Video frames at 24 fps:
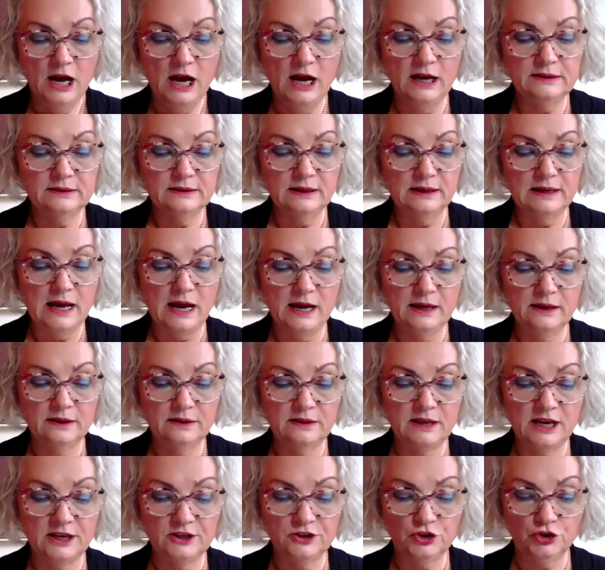
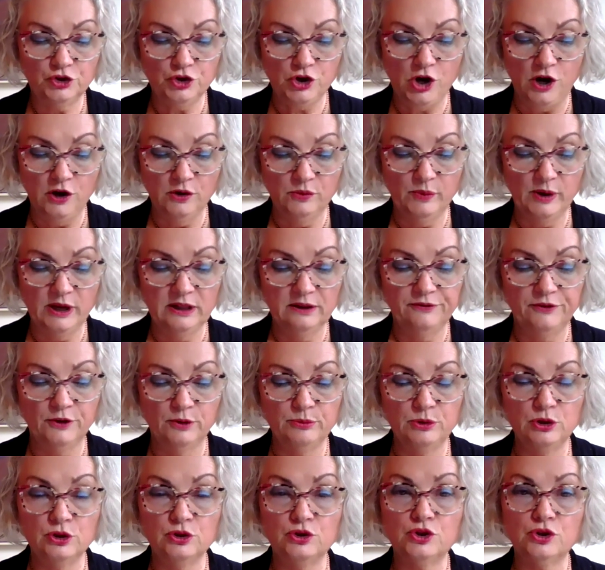underlying their strong will
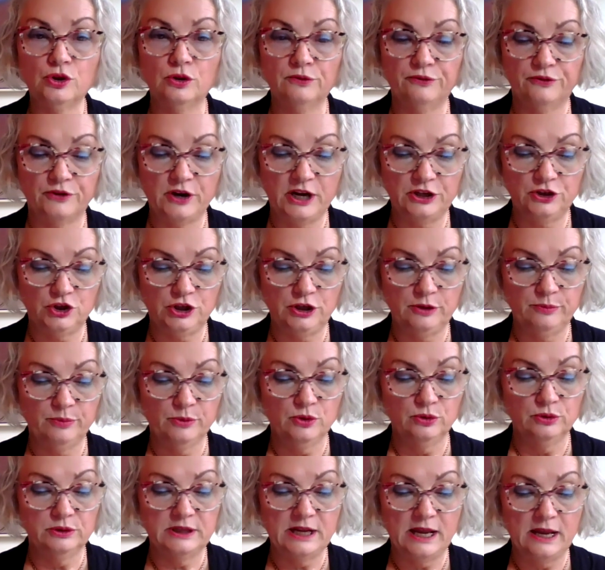for mutual
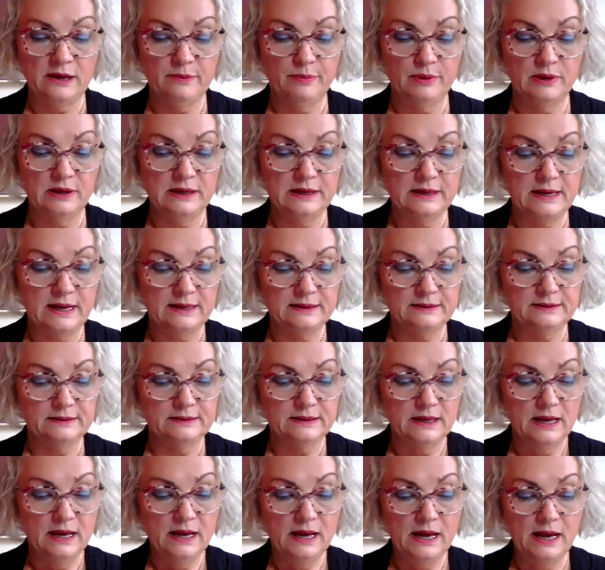friendship, good
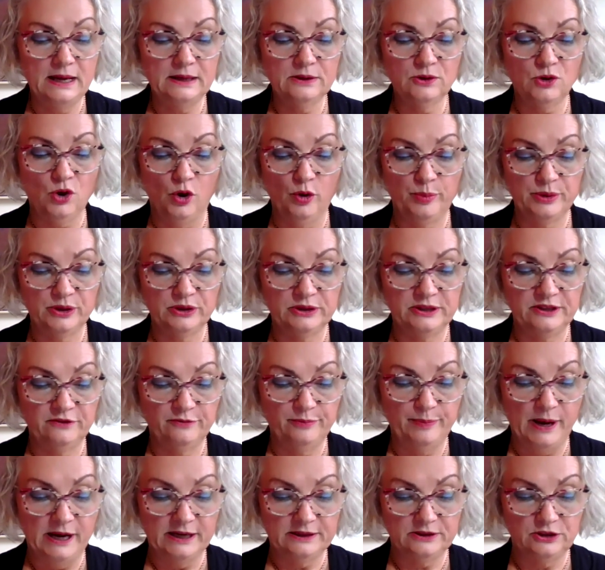neighborliness, and
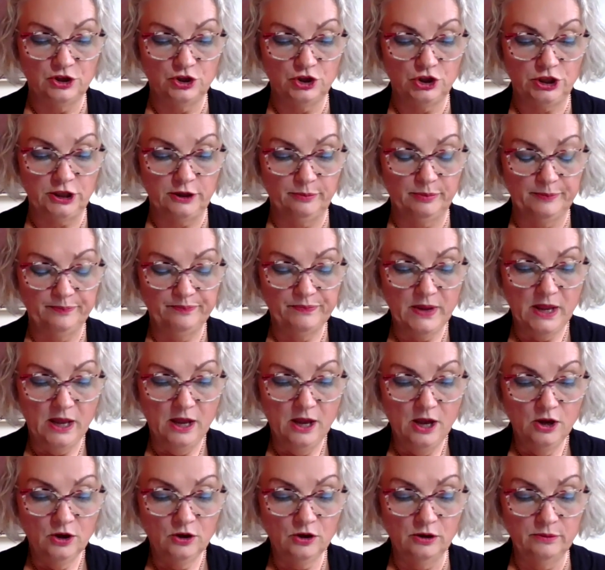cooperative partnership.
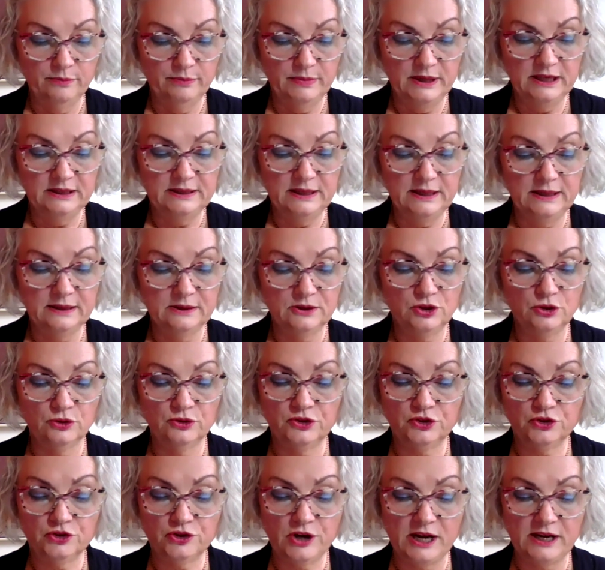Committing
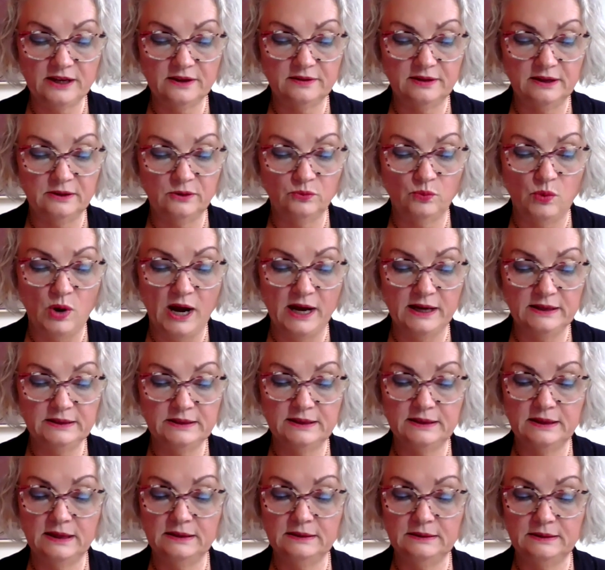to strengthen,
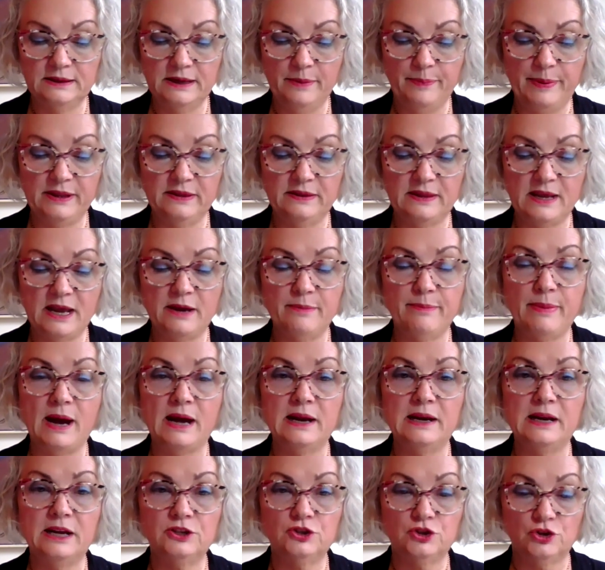widen, and deepen their
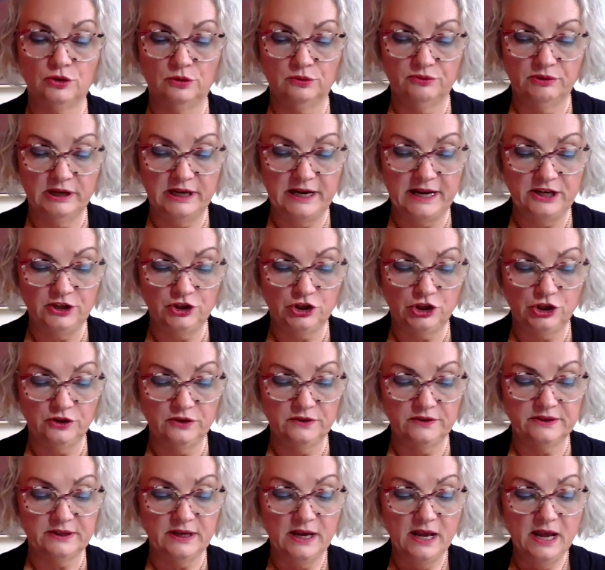bilateral
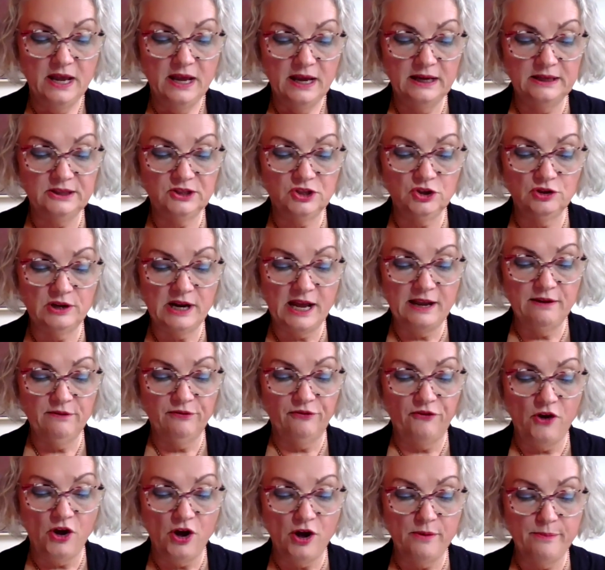relations, and to lay
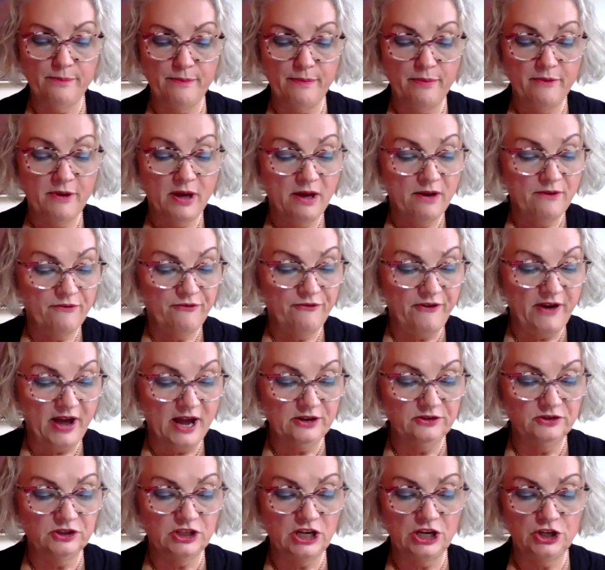firm
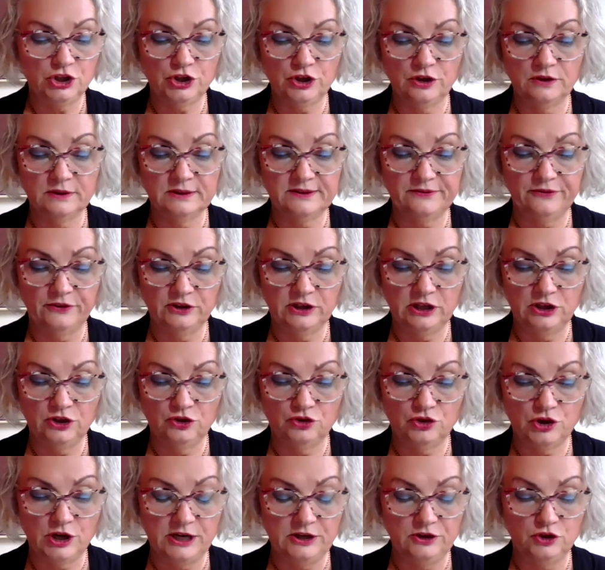foundations for the
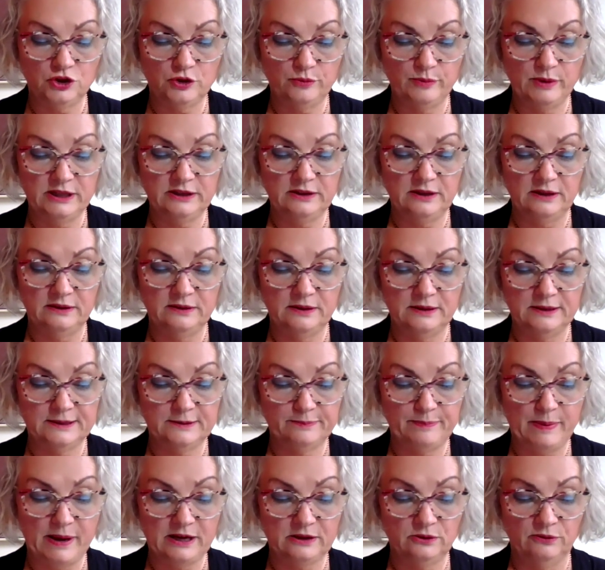entrenchment and
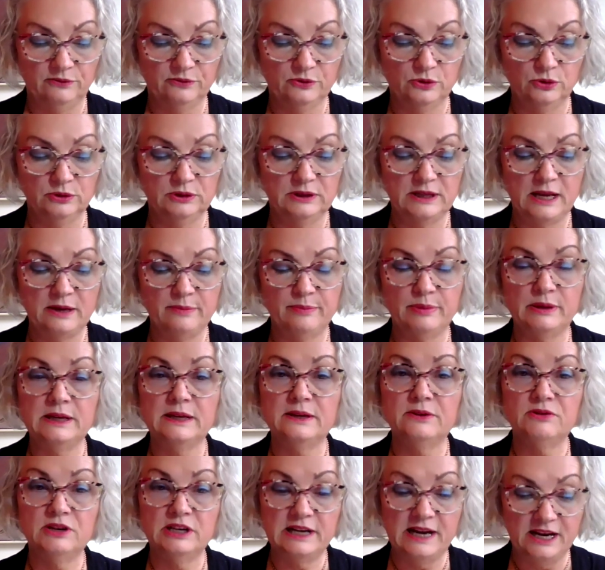respect of good
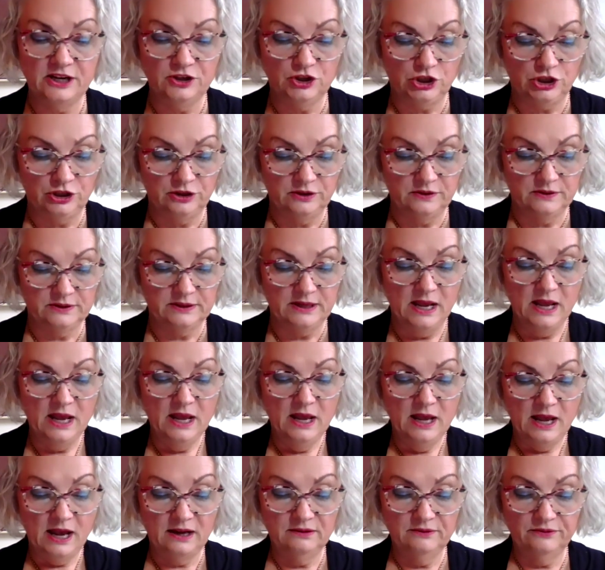neighborly relations,
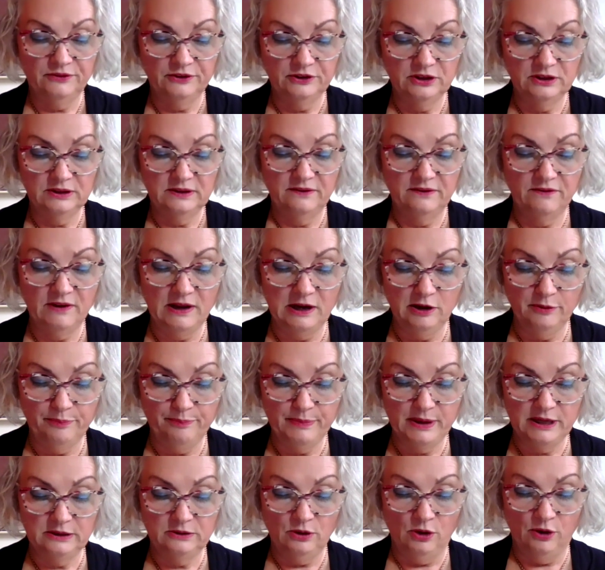and for the
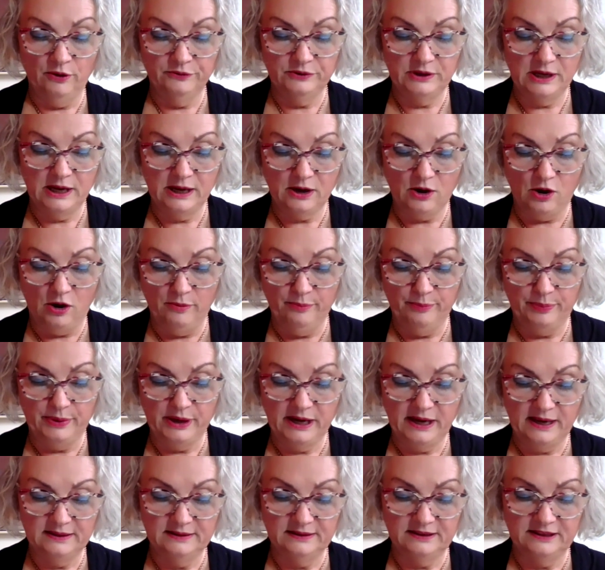development of their
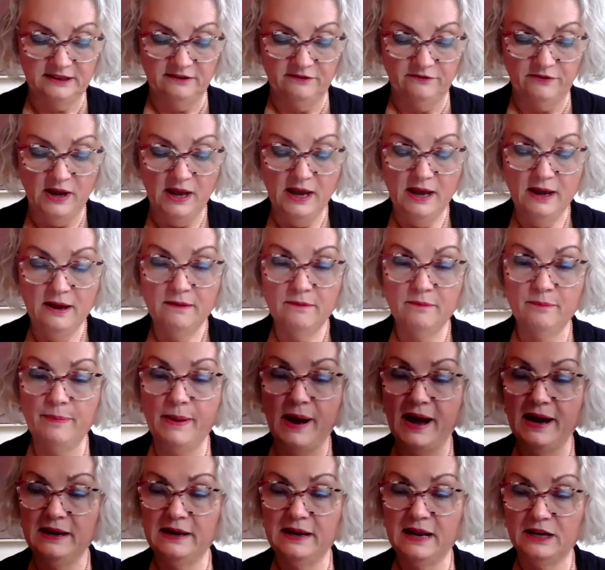comprehensive
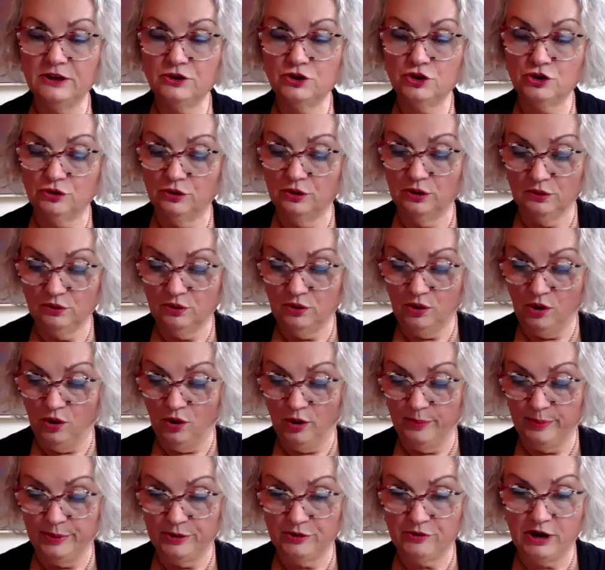bilateral
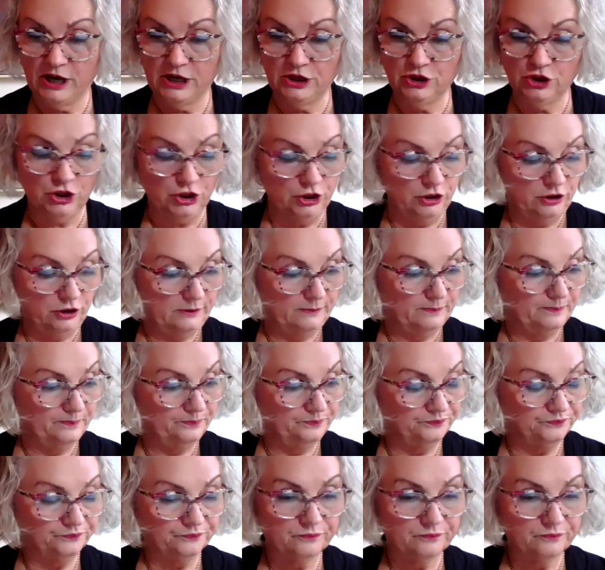cooperation.